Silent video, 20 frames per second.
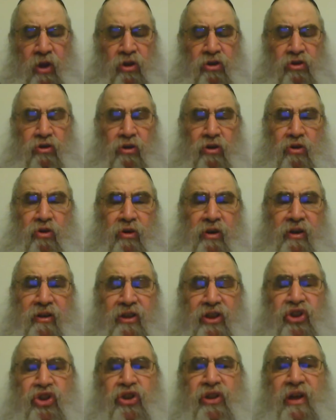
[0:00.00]
So the chura,
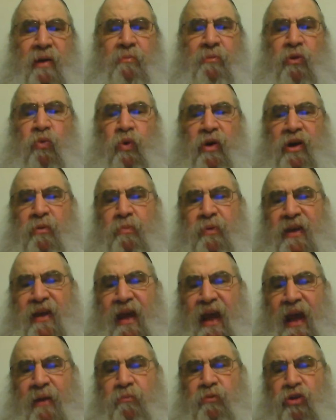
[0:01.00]
this shemen, when it
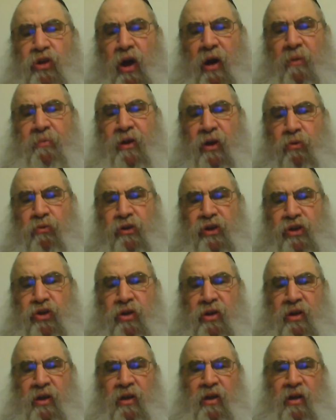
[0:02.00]
became tummy
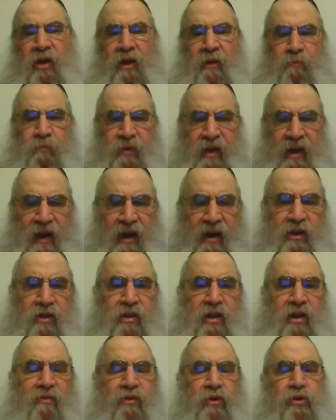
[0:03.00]
originally, it had a
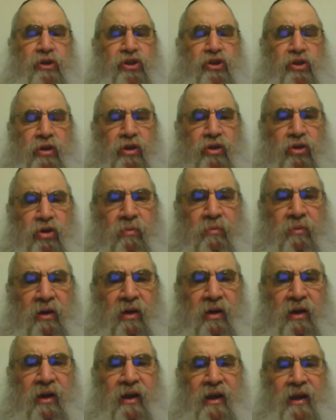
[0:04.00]
din of original tumah.
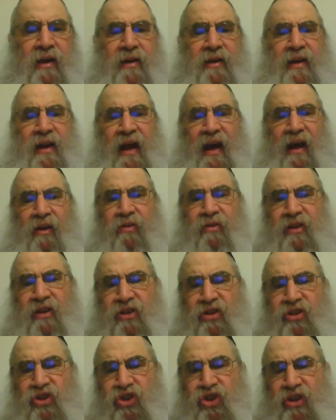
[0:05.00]
Now
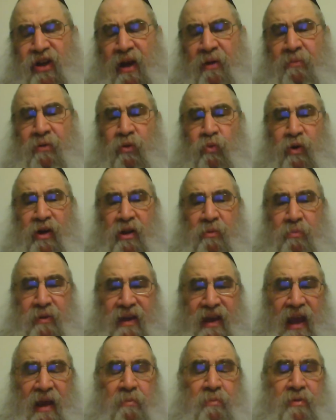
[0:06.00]
this shemen, when it
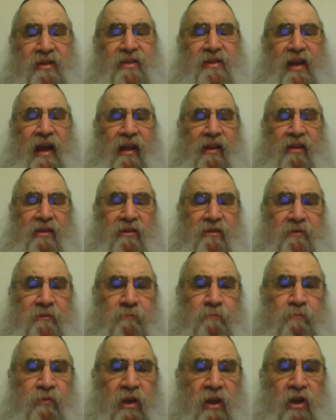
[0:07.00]
became a solid,
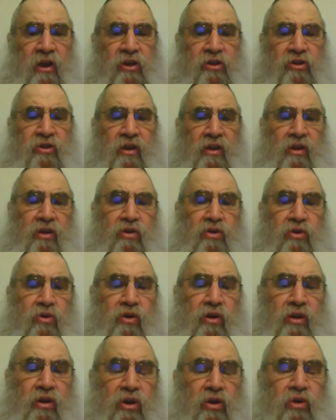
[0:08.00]
so the
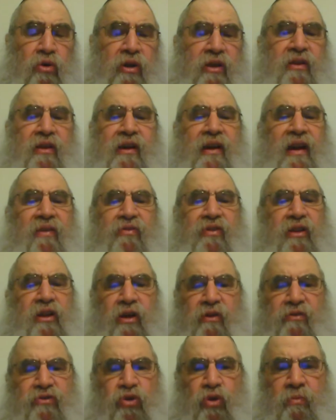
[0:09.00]
chura didn't have a din
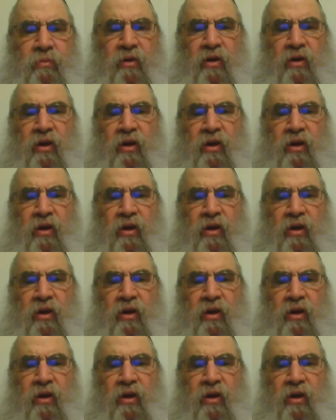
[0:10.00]
of tumah.